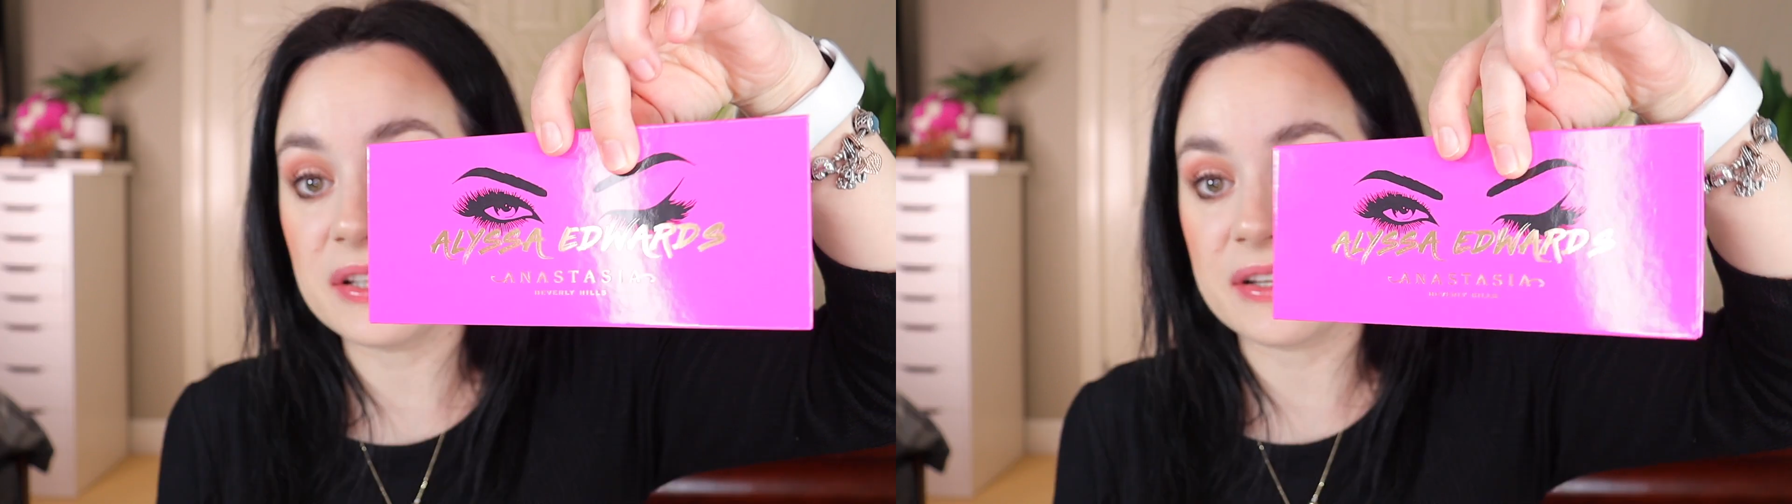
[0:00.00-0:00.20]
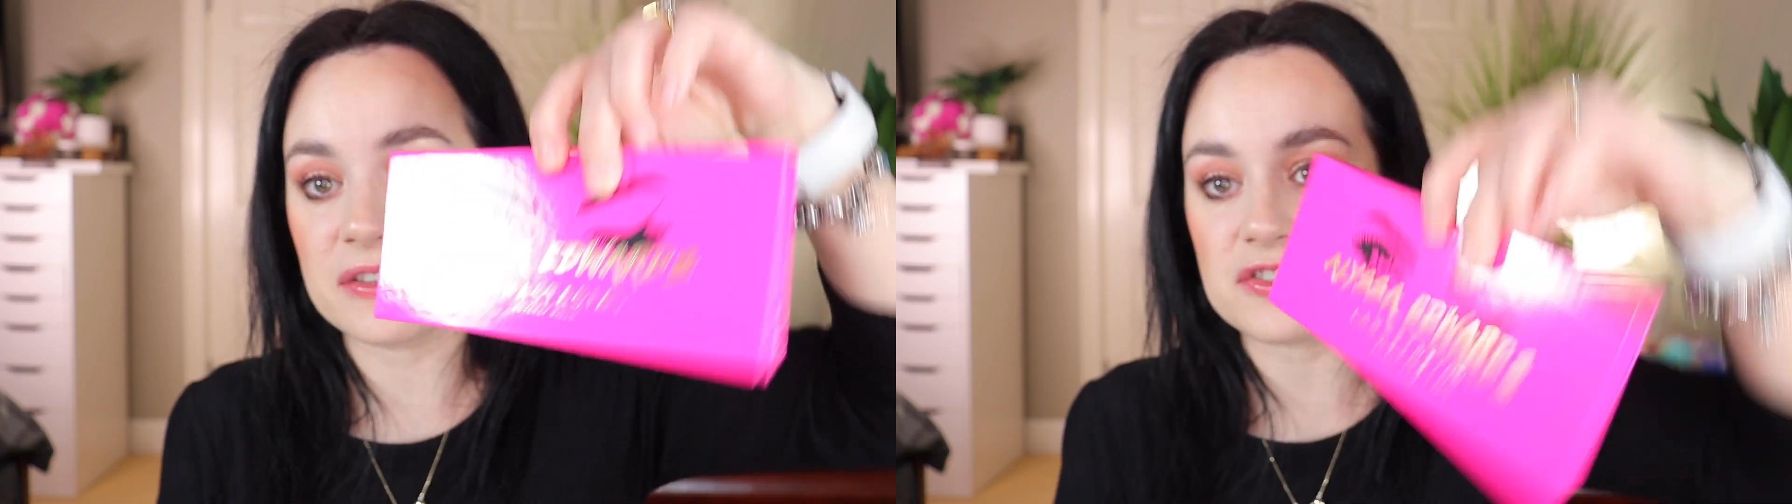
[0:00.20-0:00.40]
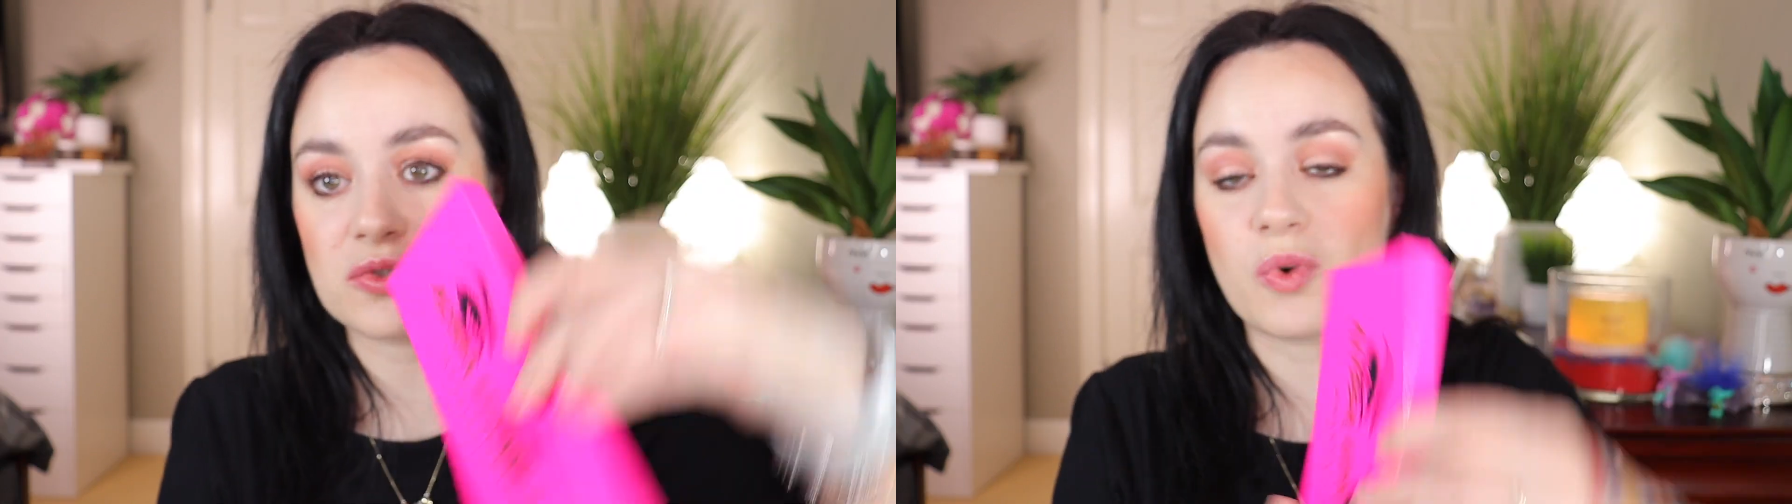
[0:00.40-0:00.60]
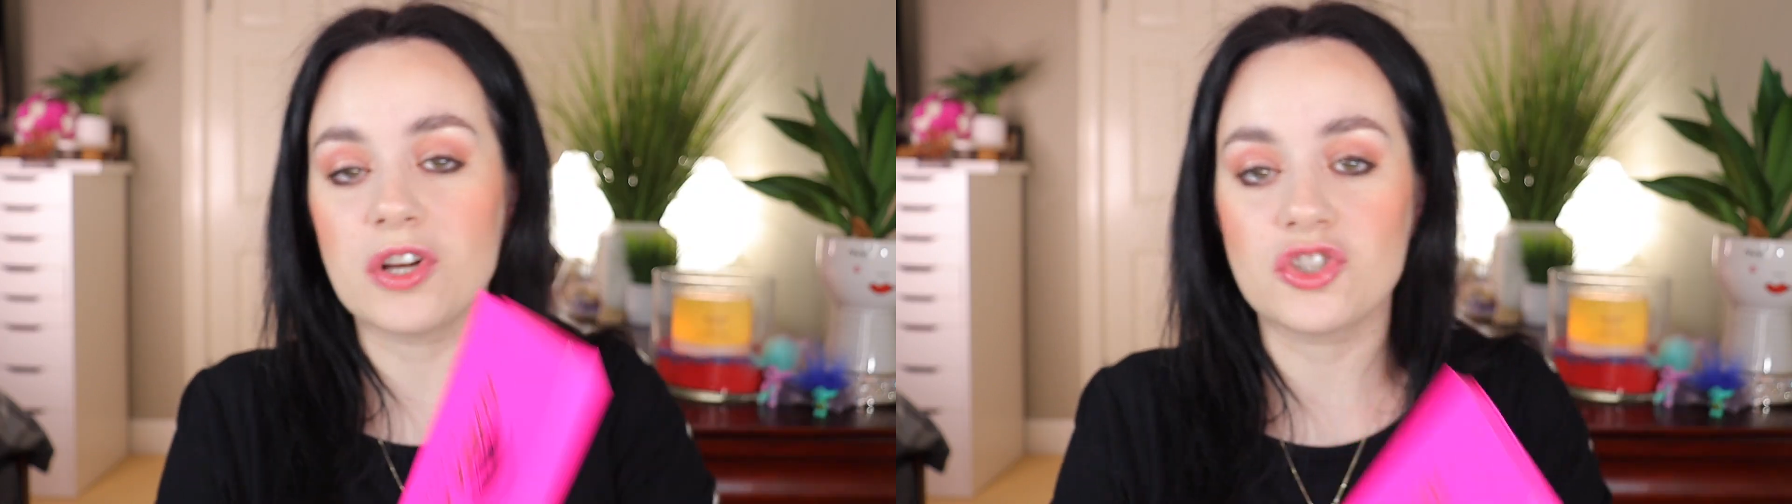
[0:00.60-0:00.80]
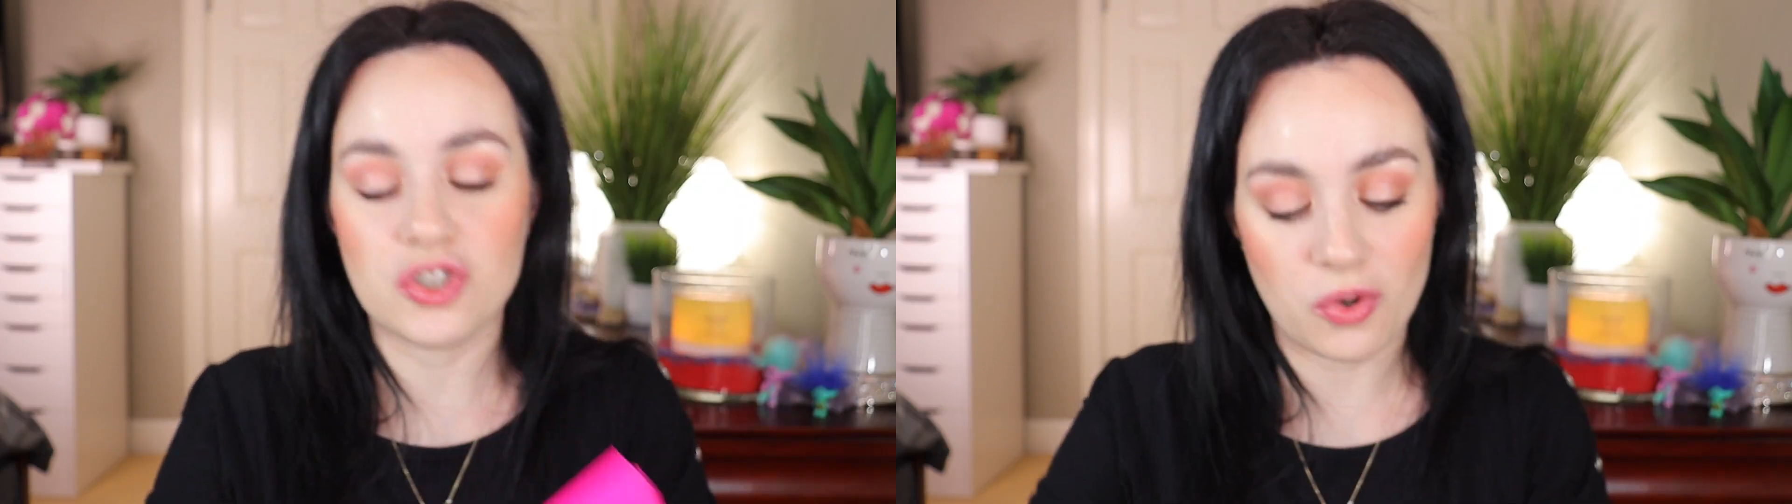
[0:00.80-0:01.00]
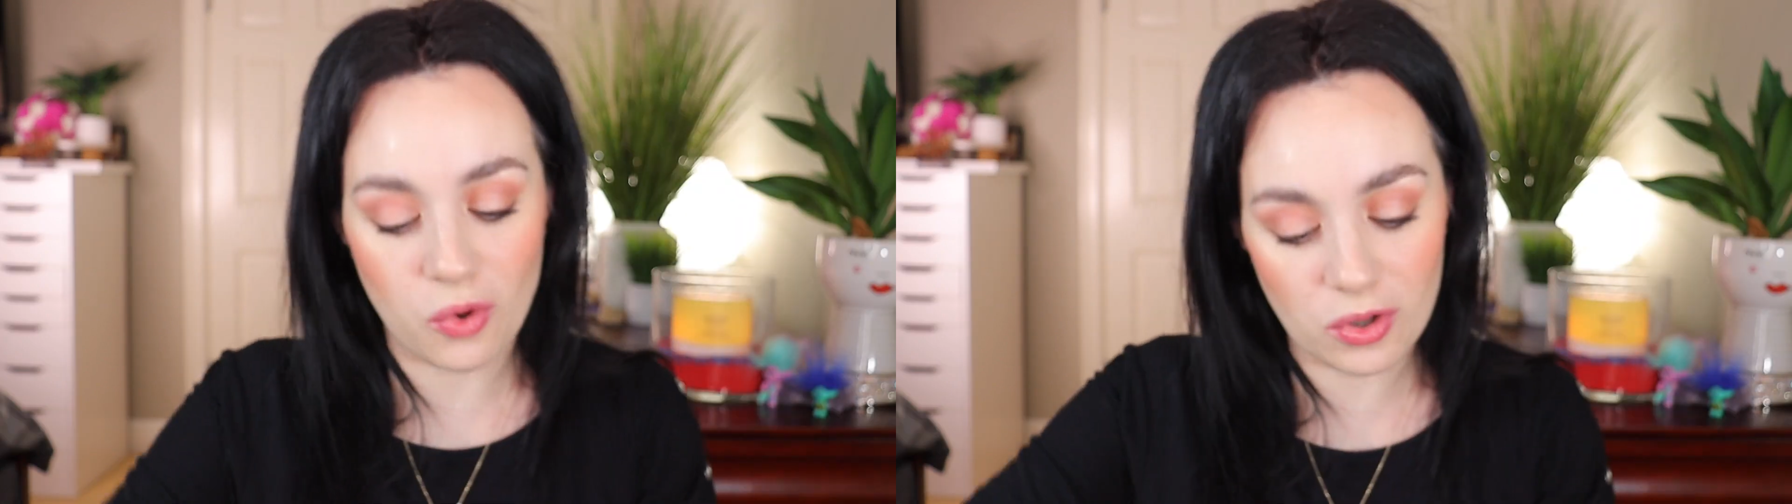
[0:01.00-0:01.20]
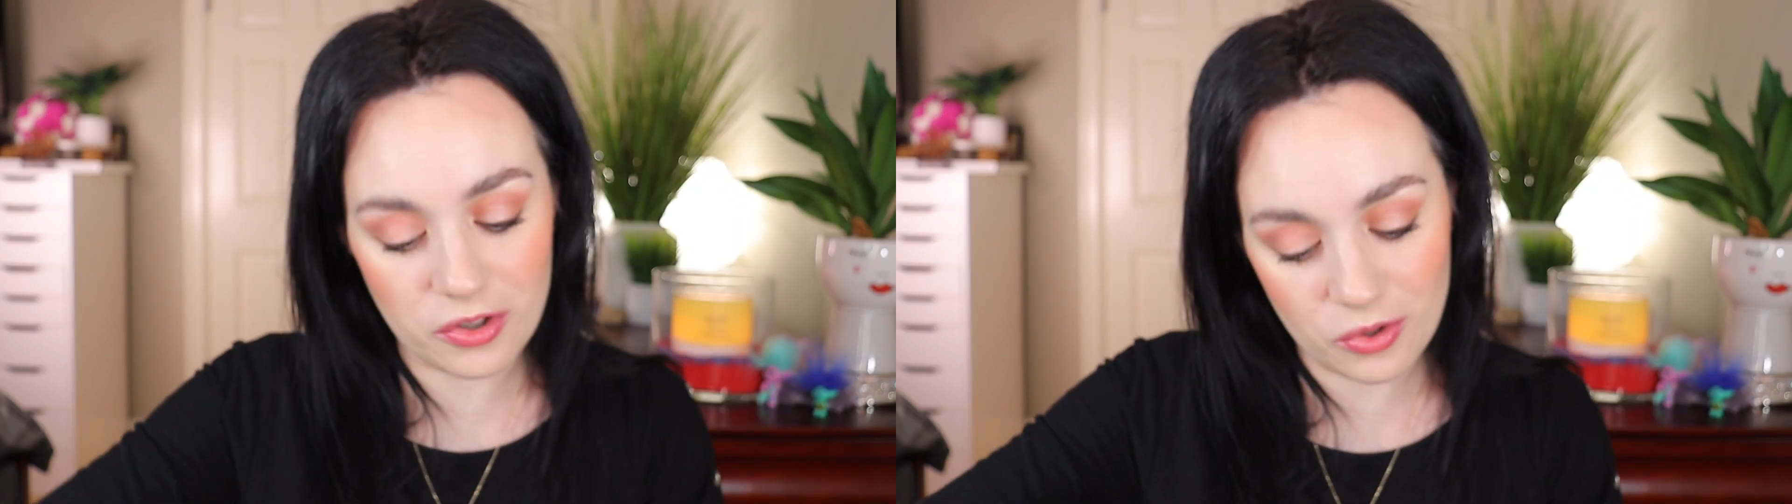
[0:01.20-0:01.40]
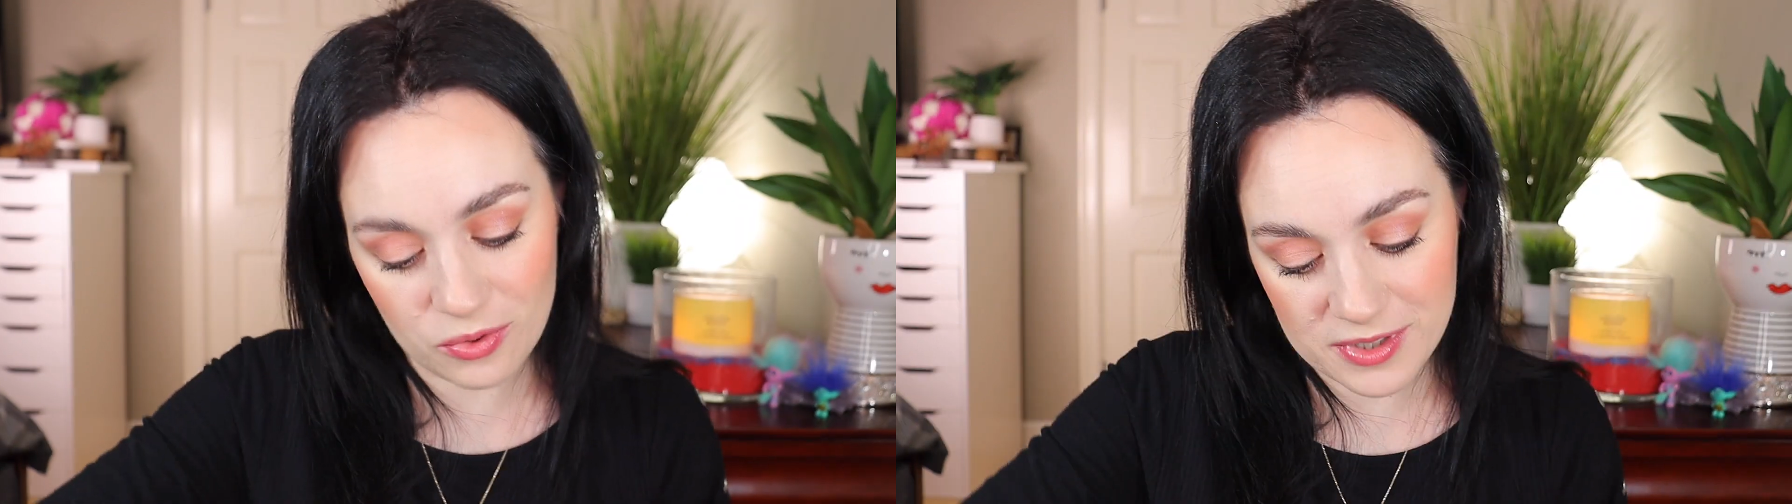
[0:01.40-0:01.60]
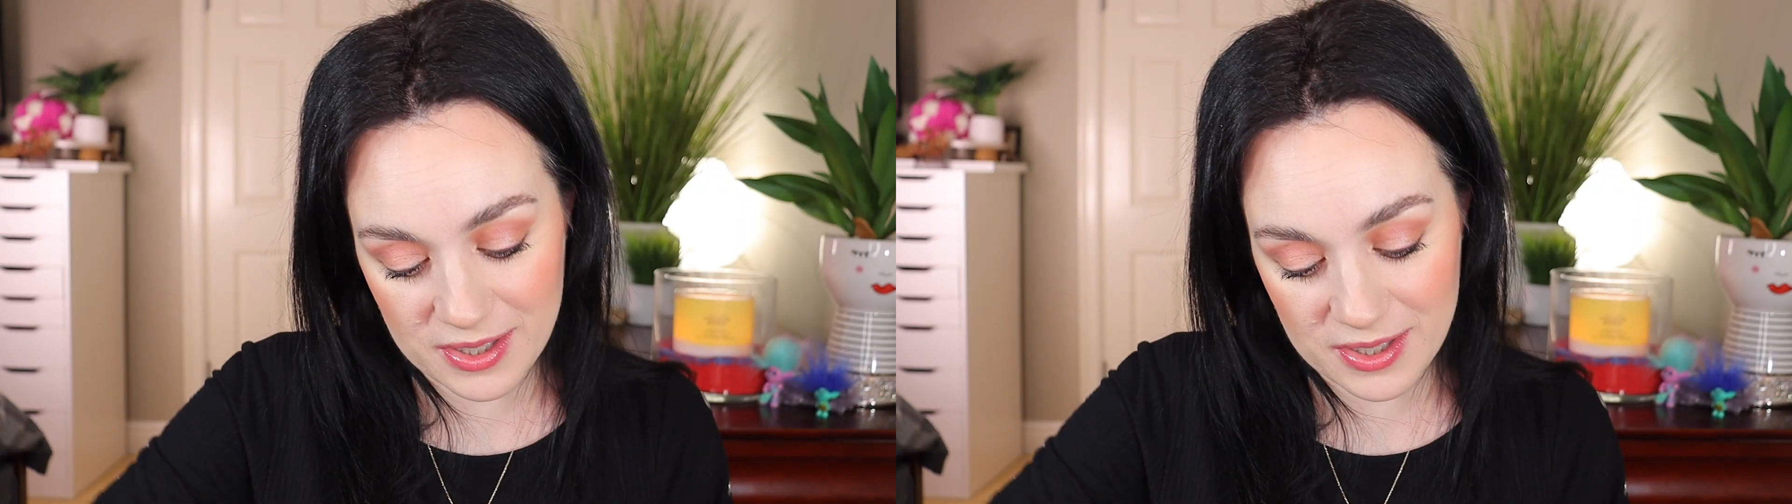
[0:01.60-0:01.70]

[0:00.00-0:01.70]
and I'll swatch all those,